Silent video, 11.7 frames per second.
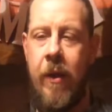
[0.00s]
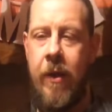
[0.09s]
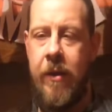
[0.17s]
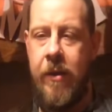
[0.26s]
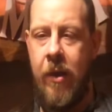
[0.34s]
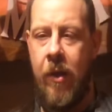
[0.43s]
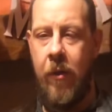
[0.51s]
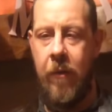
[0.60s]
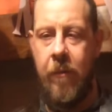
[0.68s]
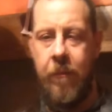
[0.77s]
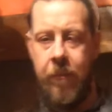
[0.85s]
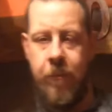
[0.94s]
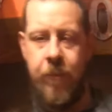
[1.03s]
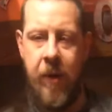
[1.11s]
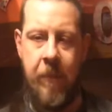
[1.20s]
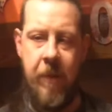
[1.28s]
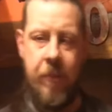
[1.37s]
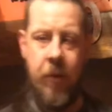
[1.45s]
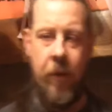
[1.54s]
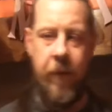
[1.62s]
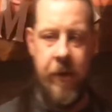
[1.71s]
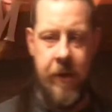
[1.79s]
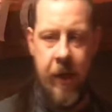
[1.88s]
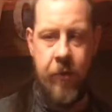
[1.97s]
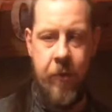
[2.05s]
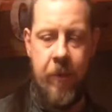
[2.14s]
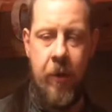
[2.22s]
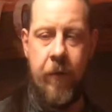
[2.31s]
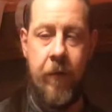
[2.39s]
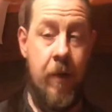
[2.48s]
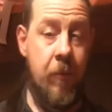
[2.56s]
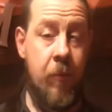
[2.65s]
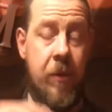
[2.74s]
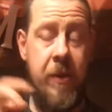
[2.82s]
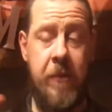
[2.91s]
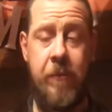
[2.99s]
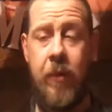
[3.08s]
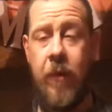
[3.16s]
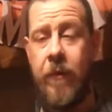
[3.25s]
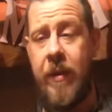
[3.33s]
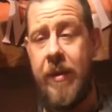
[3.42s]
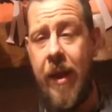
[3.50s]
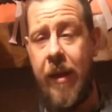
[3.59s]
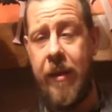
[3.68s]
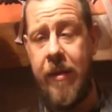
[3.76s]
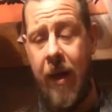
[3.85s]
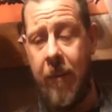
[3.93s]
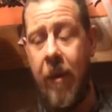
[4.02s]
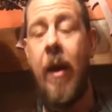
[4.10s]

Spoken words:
So, primary proof, secondary proof, and once it's proved the second time,